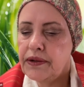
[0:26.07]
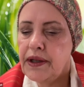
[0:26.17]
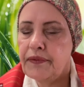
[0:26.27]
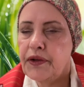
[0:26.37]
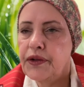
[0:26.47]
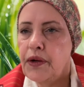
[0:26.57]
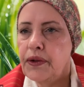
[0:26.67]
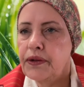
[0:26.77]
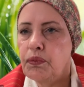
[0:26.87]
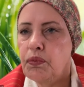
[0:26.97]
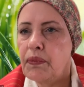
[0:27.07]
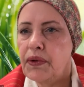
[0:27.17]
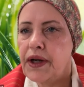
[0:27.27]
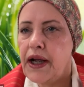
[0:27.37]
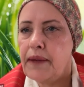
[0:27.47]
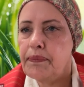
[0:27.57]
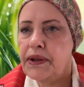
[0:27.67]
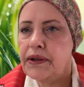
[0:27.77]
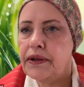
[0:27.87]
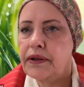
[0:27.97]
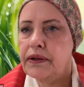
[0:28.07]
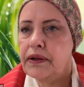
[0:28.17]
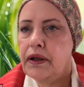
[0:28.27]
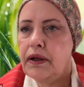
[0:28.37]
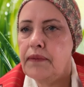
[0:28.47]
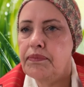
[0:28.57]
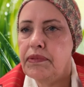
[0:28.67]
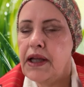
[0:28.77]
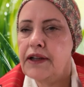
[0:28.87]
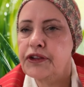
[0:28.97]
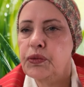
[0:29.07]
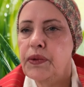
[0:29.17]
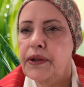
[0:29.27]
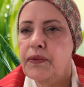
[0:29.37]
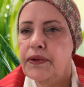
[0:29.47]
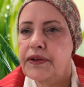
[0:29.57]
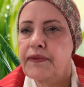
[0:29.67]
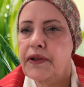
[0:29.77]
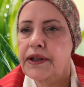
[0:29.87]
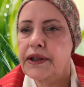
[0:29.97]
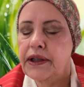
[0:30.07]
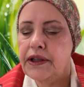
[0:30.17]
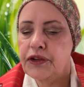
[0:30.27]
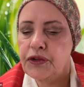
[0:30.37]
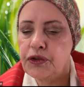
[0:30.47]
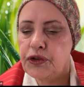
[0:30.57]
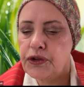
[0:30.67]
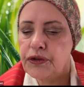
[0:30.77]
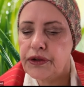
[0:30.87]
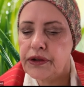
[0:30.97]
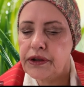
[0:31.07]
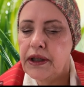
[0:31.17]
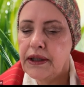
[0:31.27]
never knowing what would happen um, last week with the flooding in New Jersey